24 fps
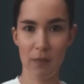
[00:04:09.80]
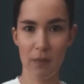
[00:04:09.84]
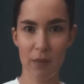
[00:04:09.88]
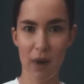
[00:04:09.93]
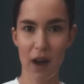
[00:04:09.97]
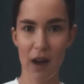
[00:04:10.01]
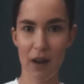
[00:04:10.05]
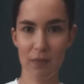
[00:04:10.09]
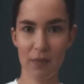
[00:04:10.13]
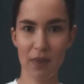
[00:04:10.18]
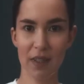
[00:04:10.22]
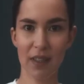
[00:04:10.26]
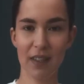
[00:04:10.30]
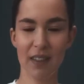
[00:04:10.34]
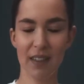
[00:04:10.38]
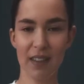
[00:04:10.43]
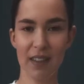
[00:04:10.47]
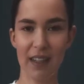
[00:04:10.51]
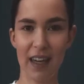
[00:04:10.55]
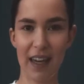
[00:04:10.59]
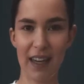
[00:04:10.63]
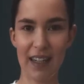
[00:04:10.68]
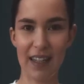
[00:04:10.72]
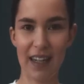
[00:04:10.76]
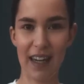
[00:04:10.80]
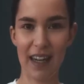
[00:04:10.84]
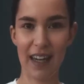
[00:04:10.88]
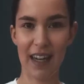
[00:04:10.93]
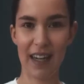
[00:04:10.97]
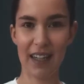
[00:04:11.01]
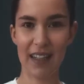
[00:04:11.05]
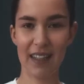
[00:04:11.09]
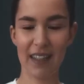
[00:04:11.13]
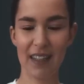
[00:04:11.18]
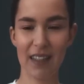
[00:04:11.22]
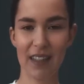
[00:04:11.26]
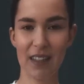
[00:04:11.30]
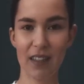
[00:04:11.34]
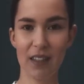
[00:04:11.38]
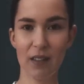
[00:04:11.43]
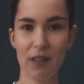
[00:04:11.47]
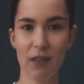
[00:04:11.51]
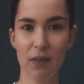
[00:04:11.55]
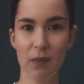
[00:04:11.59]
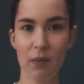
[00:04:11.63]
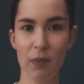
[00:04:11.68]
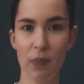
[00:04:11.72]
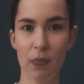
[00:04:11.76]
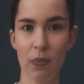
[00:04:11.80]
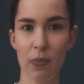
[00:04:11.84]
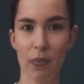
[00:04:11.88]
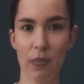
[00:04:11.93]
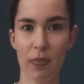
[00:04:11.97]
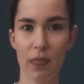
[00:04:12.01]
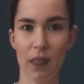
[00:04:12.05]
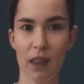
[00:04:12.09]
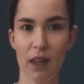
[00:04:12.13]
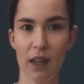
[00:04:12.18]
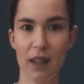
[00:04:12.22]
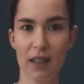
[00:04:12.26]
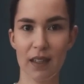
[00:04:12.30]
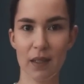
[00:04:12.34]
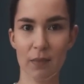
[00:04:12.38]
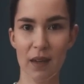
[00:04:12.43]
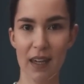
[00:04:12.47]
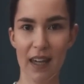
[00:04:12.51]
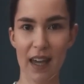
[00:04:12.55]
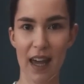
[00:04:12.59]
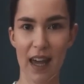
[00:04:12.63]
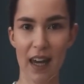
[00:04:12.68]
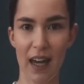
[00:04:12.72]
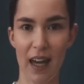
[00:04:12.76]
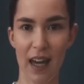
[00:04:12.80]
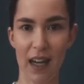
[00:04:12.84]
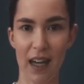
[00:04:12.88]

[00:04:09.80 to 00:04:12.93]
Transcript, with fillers: Hey, Mom. Hey, Dad. It's me,